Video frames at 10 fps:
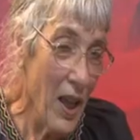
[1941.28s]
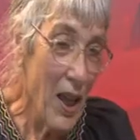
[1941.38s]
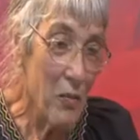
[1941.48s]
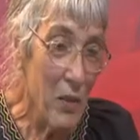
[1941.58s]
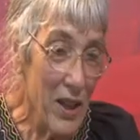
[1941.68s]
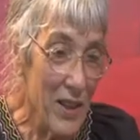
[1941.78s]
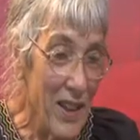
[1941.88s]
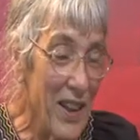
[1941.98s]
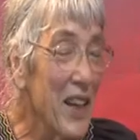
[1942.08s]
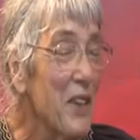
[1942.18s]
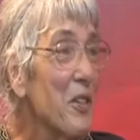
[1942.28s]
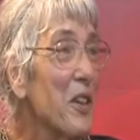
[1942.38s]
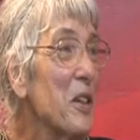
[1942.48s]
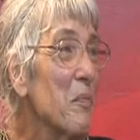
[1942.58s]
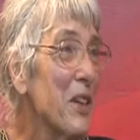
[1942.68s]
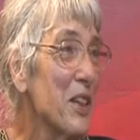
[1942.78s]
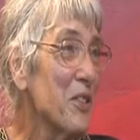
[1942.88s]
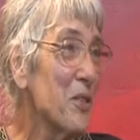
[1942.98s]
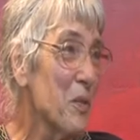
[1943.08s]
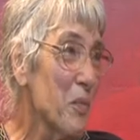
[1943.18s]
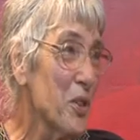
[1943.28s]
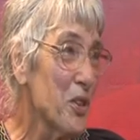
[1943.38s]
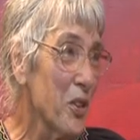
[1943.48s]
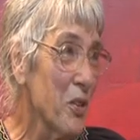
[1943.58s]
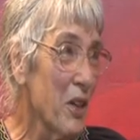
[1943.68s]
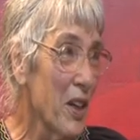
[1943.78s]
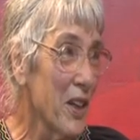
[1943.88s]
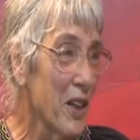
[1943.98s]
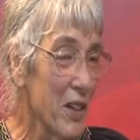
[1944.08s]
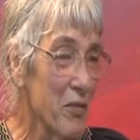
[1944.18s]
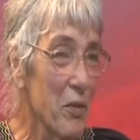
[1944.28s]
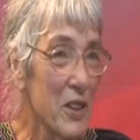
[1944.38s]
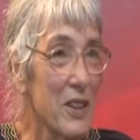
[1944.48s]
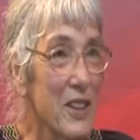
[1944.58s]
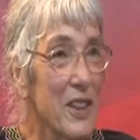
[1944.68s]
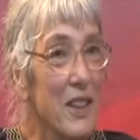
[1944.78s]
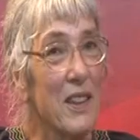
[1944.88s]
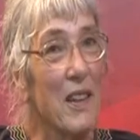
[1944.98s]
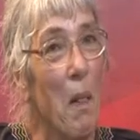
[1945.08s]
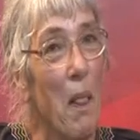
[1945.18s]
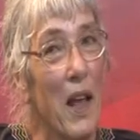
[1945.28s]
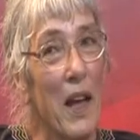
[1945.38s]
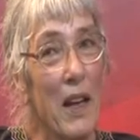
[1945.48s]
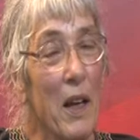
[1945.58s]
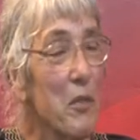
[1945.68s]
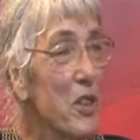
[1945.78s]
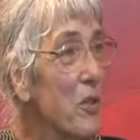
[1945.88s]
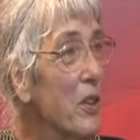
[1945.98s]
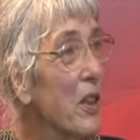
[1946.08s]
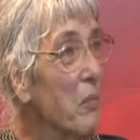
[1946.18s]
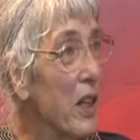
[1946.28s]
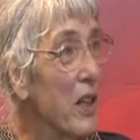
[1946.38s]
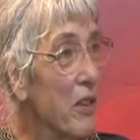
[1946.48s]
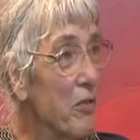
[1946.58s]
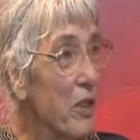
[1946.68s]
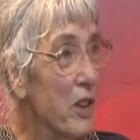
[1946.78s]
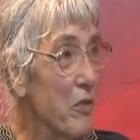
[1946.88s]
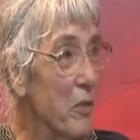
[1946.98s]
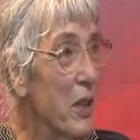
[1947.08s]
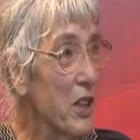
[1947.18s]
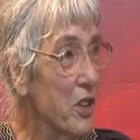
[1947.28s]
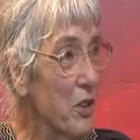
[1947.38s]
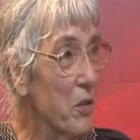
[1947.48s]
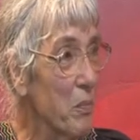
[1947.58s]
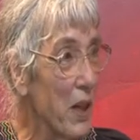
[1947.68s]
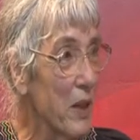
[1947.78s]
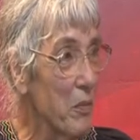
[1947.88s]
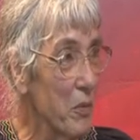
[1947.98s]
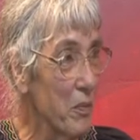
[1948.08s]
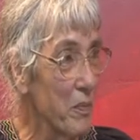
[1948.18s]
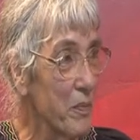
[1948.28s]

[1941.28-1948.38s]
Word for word: Well, I have only been to the Moscow archive once, and I was looking mainly for information on Padmore.